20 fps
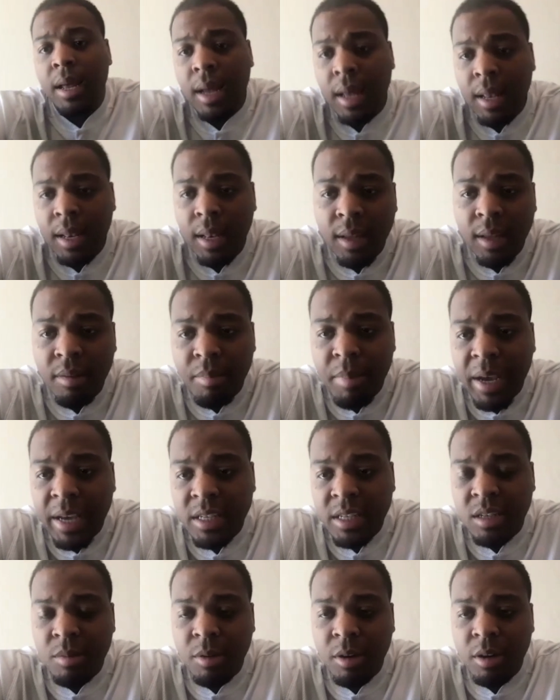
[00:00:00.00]
love
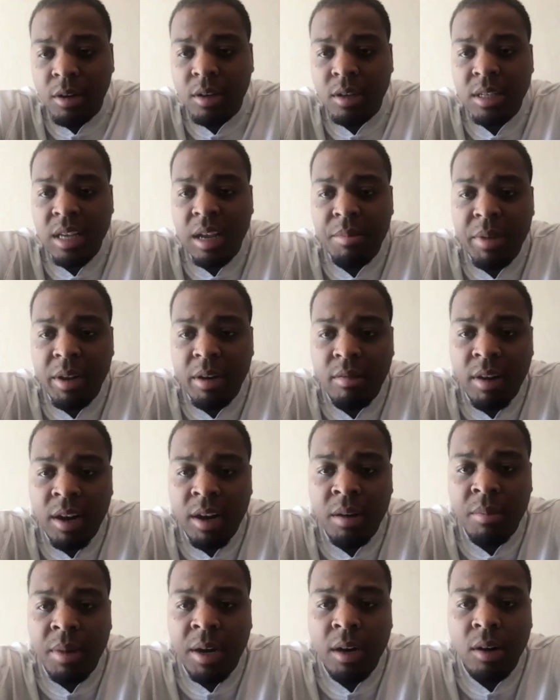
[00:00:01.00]
basketball because I've been around it
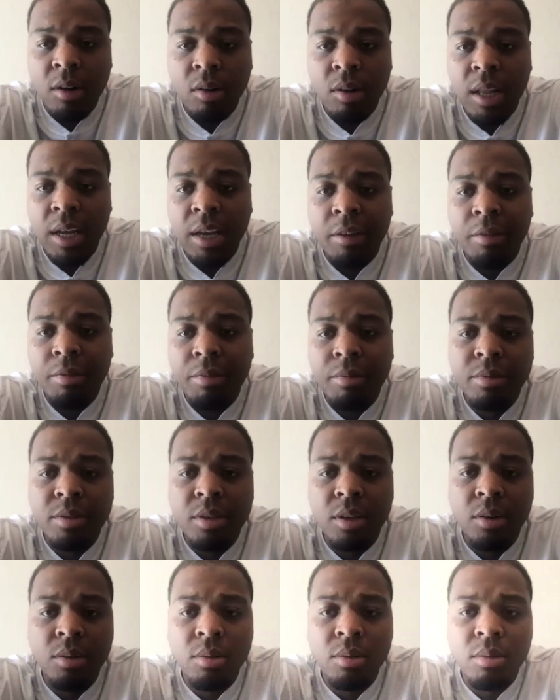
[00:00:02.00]
my whole life.
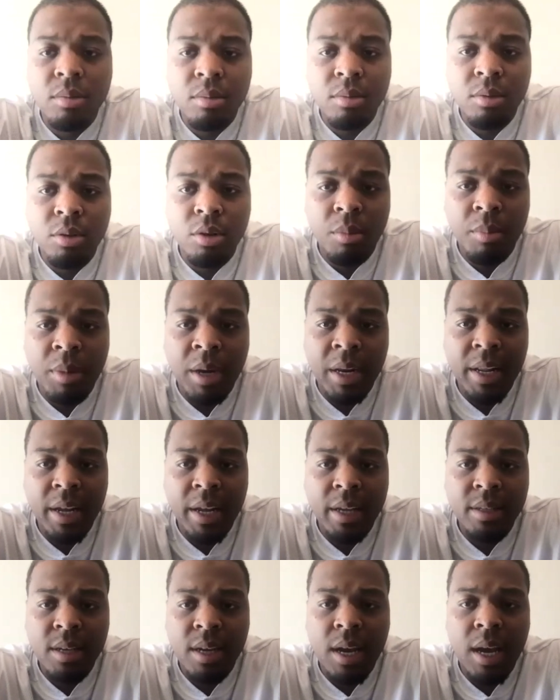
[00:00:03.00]
So, my dad's
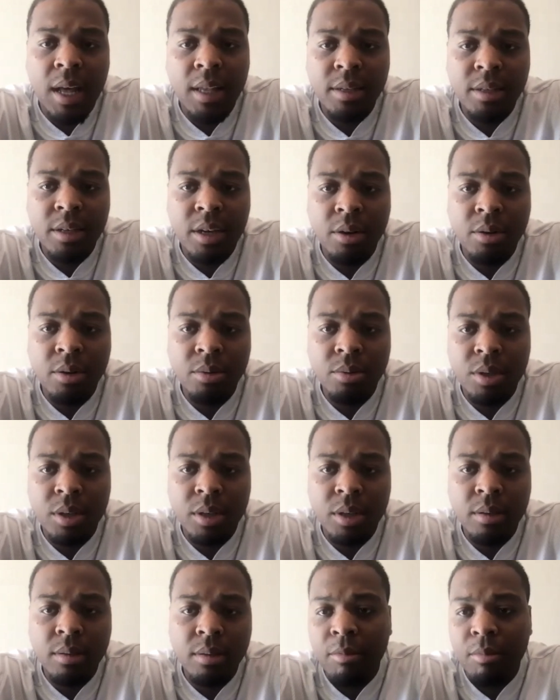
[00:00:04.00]
a college coach
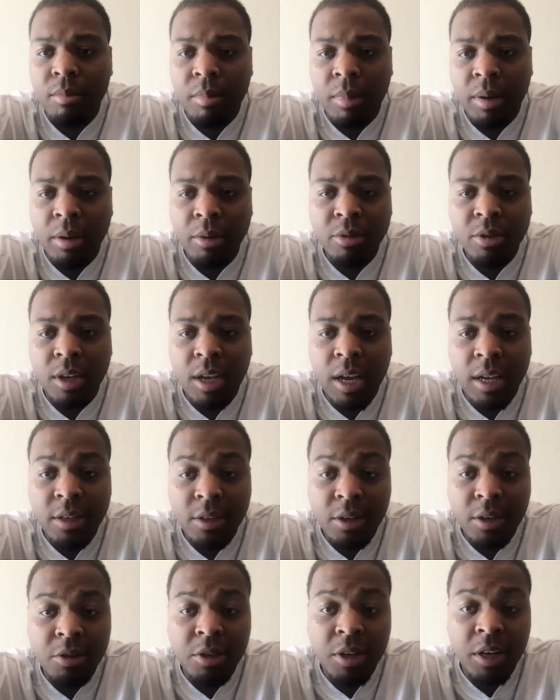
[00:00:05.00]
and he was a college
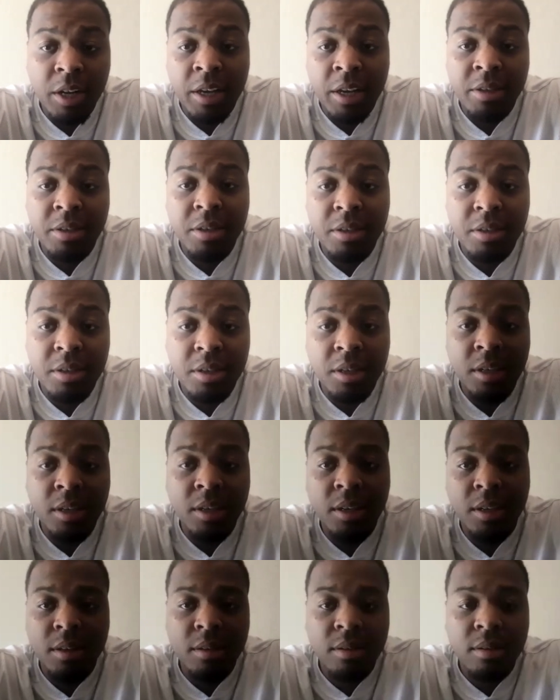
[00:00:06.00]
coach in the SEC.
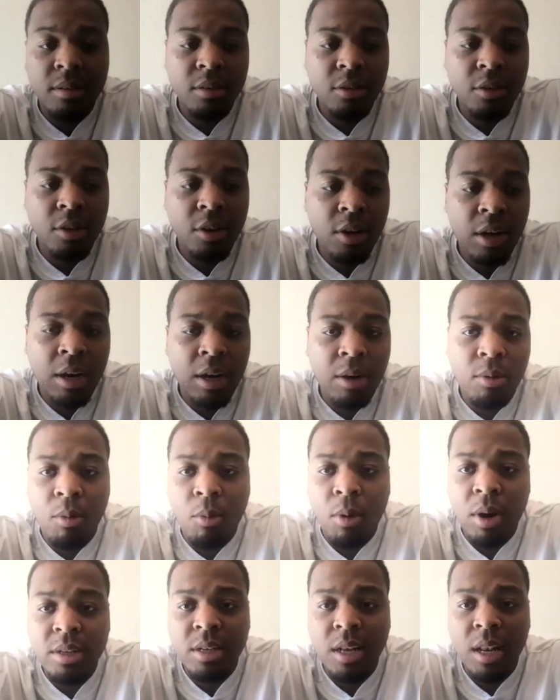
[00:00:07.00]
And, I
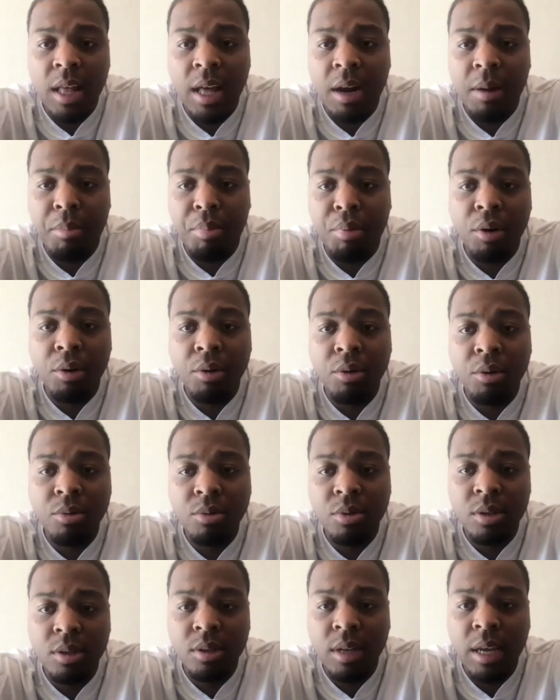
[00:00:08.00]
watched a lot of pros
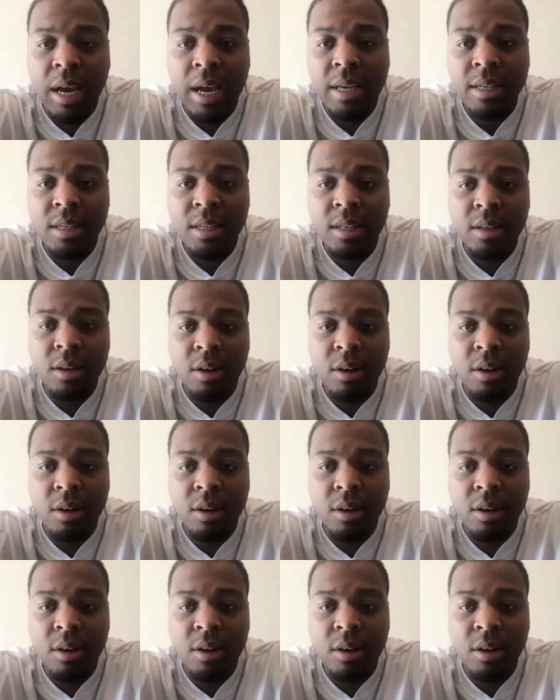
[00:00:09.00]
and guys that